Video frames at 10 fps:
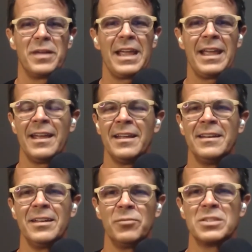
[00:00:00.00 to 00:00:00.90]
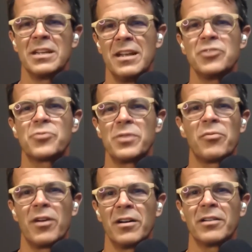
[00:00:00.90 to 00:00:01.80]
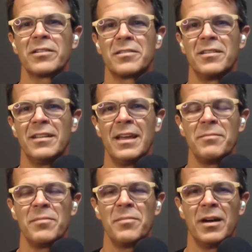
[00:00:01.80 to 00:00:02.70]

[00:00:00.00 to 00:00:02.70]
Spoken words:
And it was an entry product that